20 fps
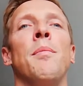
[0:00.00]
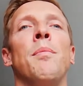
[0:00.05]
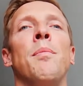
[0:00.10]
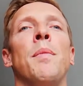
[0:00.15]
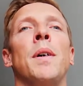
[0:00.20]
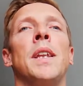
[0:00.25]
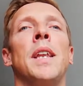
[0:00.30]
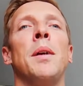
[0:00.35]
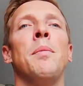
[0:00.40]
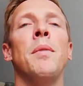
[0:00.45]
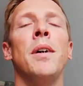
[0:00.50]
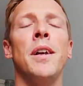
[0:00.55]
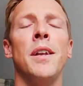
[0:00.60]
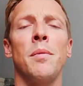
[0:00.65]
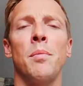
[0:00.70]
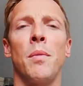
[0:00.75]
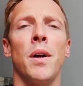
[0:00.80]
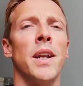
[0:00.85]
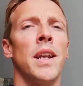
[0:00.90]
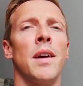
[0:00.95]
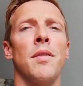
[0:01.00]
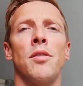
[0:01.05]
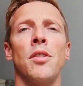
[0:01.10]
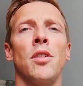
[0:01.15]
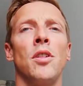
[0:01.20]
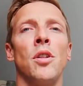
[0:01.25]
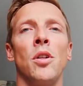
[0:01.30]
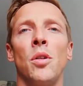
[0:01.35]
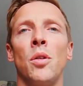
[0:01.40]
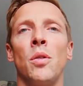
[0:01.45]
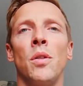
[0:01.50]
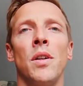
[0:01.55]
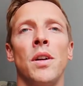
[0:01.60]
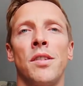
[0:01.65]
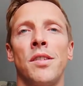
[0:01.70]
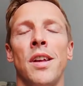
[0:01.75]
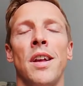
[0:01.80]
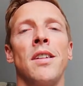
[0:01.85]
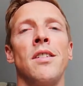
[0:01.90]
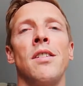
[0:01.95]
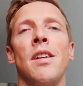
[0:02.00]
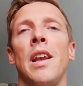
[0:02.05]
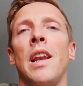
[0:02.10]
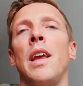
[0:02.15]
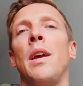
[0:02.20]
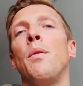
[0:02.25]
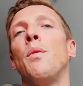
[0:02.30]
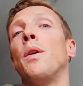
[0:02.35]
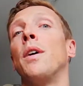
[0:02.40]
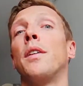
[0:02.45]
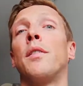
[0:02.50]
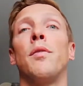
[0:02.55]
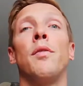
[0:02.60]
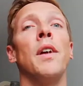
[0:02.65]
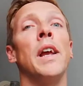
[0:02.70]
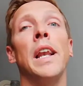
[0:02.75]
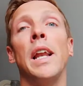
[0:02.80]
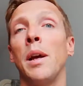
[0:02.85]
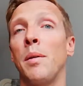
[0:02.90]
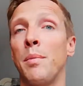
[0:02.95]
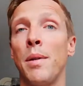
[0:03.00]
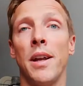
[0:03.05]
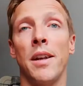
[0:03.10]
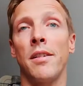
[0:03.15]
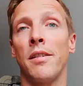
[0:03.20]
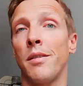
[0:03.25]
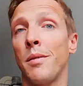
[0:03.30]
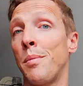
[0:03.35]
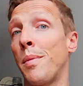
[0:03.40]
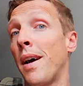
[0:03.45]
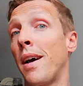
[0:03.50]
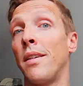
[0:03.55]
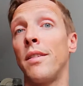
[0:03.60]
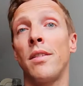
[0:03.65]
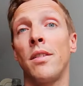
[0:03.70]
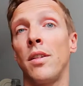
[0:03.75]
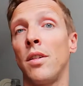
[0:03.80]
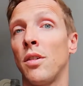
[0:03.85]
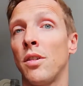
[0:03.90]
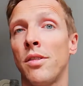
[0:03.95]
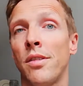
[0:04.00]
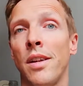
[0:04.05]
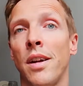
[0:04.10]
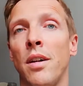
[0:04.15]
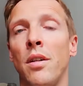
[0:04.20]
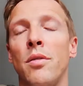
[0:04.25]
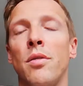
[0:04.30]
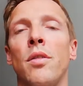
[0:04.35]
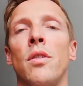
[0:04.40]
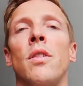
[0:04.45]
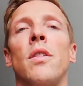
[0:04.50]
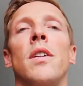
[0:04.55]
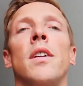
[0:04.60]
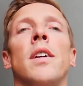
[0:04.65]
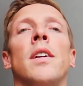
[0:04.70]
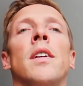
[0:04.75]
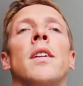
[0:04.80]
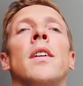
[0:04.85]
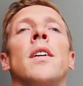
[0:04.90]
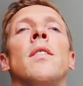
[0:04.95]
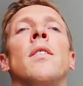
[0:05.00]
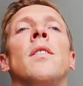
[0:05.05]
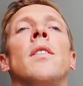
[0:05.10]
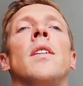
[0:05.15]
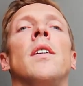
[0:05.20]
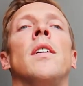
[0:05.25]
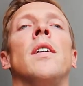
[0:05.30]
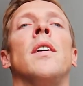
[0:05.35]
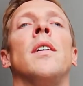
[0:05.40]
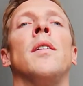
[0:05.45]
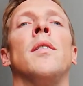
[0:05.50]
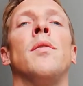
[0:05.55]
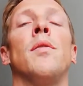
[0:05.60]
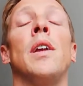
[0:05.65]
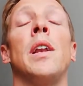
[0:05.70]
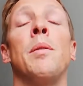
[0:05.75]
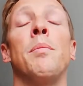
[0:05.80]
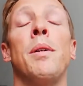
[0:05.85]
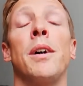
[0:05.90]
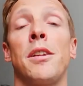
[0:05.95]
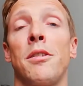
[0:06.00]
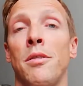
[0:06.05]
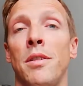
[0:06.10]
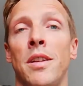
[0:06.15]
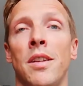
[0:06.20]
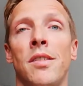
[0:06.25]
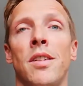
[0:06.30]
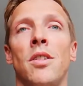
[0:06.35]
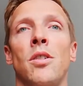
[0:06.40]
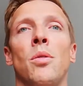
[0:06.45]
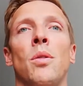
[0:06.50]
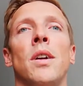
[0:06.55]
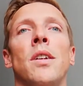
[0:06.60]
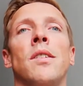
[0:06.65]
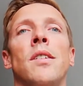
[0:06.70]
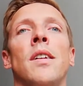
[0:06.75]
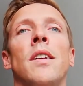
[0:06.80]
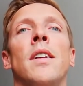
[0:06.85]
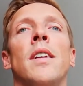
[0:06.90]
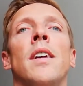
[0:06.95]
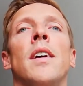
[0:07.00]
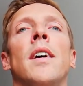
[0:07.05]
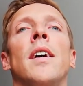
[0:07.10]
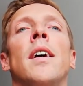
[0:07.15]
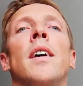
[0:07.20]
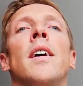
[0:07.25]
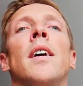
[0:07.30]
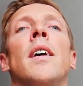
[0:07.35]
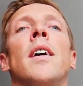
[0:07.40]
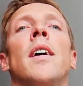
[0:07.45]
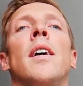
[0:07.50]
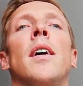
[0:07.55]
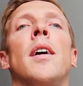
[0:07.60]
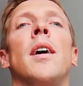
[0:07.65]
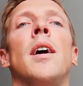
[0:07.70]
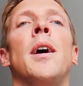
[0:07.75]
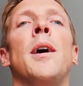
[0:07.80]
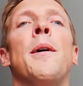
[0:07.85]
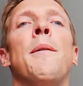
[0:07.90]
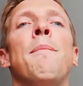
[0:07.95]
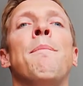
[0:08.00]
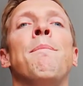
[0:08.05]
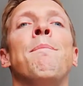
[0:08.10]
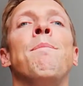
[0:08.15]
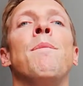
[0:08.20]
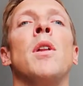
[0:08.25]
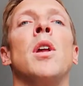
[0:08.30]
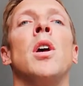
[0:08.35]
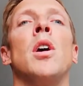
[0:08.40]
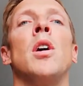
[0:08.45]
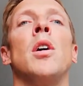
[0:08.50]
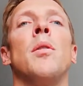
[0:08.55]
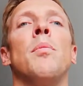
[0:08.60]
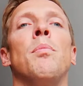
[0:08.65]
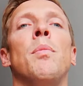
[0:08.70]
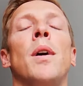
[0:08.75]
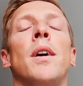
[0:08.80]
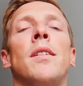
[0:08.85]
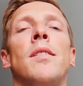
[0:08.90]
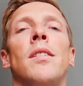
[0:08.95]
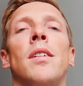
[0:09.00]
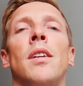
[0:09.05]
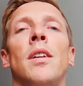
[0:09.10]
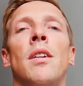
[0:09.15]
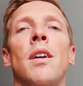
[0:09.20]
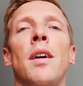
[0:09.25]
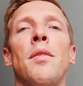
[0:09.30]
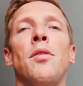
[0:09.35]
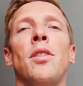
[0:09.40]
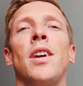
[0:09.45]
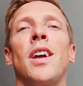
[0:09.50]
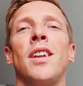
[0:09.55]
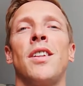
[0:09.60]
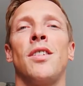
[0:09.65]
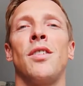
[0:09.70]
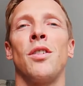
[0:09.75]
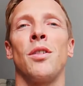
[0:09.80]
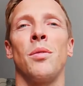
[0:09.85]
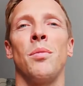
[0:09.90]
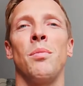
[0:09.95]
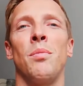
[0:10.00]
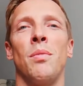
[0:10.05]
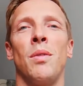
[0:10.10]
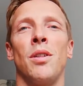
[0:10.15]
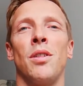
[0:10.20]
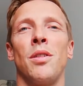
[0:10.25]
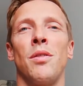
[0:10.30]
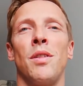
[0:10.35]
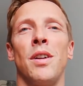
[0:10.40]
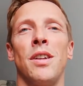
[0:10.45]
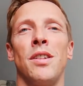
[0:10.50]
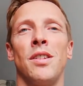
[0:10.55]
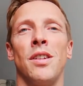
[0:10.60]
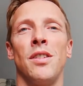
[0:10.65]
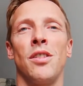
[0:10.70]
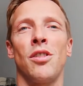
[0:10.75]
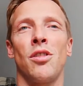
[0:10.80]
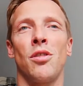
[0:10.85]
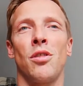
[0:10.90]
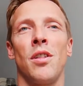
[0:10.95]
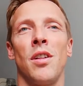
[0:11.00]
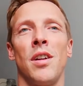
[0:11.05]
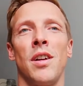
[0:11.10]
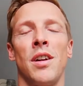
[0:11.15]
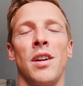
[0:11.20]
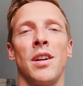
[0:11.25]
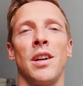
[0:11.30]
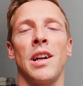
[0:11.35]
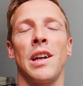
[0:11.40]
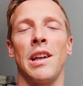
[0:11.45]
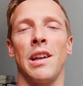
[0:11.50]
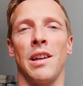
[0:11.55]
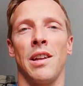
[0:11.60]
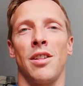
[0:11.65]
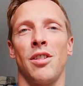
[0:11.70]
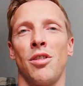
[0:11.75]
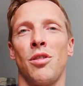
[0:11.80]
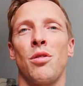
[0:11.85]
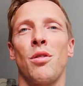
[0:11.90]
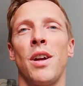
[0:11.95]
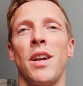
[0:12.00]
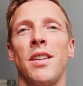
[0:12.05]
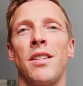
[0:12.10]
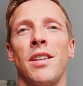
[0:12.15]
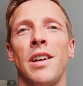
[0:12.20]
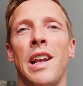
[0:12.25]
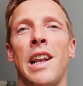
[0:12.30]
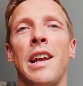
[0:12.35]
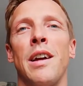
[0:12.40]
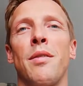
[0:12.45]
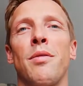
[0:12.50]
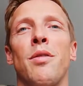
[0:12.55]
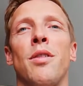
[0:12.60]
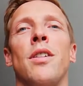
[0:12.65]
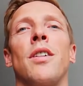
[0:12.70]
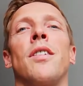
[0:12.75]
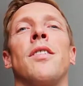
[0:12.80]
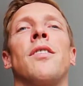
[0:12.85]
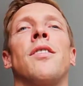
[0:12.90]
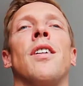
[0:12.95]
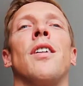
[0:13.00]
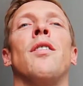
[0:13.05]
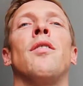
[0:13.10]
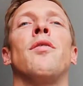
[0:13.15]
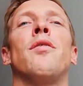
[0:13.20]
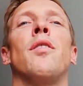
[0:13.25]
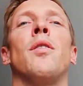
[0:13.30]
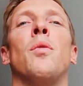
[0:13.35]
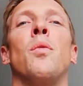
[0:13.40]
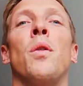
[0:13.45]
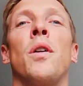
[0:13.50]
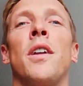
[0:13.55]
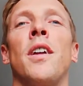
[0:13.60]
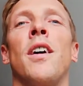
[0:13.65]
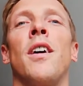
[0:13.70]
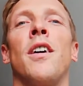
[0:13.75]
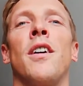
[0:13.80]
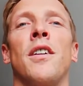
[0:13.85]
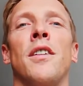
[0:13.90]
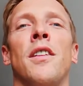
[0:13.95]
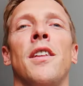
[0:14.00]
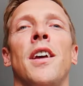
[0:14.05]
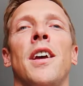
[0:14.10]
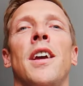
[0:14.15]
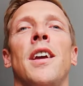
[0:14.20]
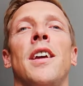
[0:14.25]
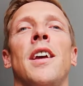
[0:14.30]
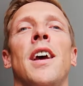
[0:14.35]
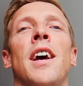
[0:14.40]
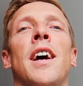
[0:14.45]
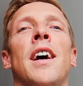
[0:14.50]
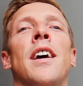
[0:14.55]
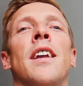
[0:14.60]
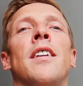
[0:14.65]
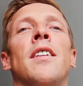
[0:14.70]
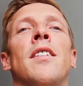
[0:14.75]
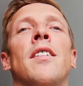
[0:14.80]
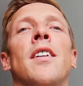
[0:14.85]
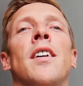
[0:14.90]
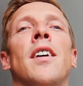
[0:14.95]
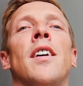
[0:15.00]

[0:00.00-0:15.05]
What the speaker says: But they might have to do essentially with feeling better about yourself, or feeling better in the situation. Um, but you have to get your motivations straight, clear for yourself. What are they? And